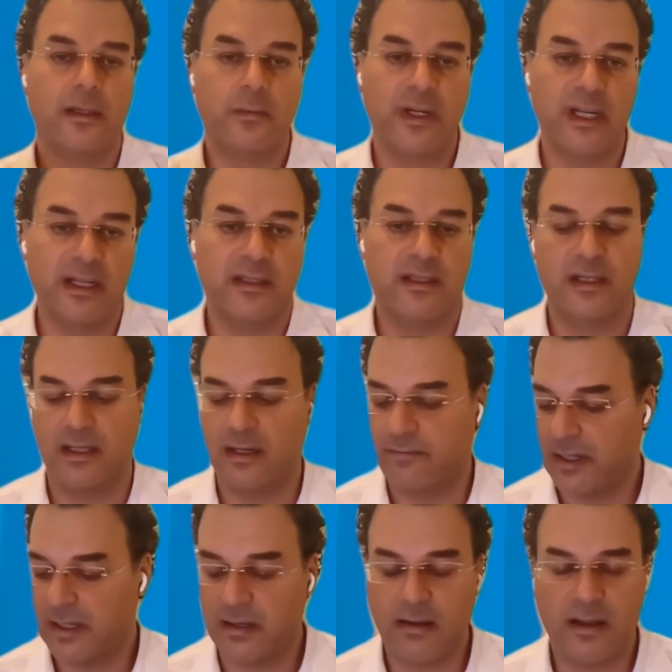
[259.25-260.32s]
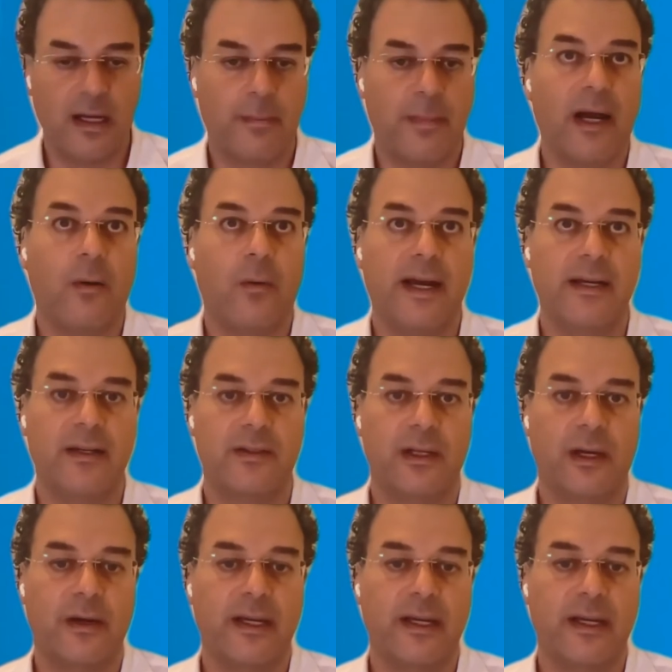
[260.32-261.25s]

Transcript: The really significant thing about Wales,